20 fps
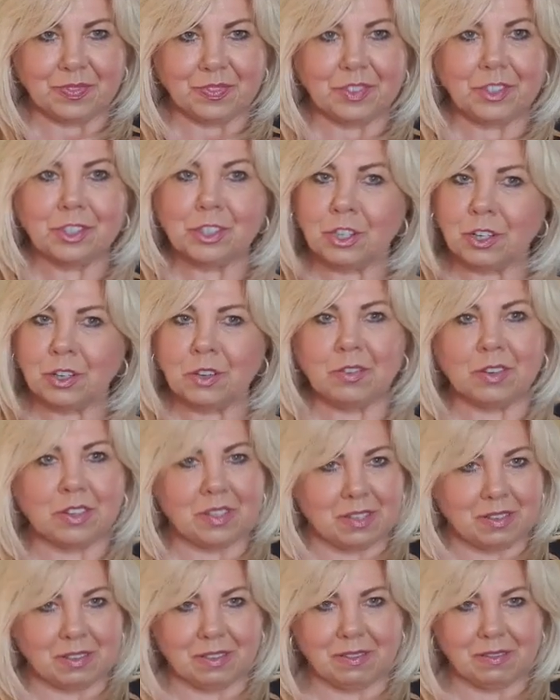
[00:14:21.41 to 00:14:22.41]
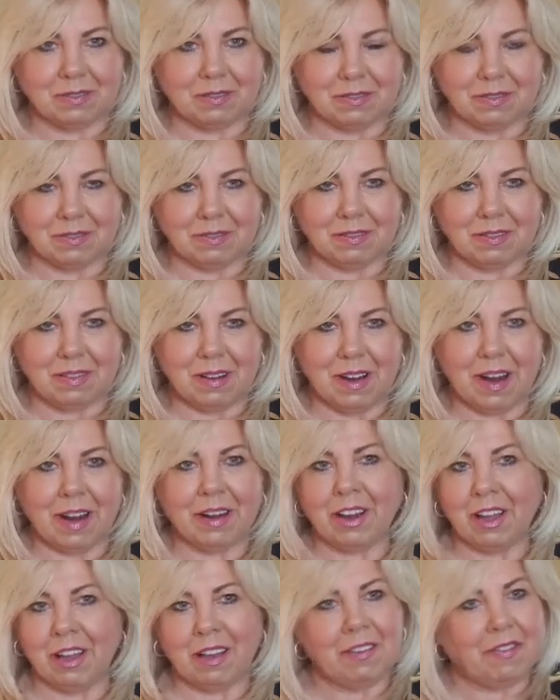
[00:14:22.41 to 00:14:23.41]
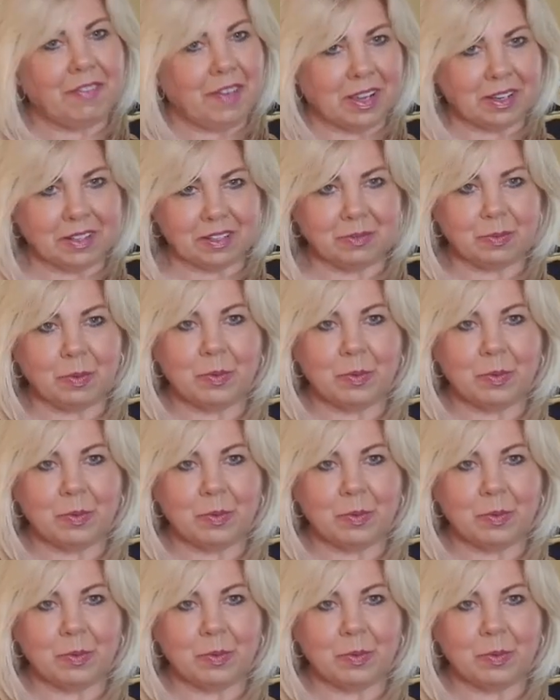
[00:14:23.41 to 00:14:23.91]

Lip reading: None of us are not affected.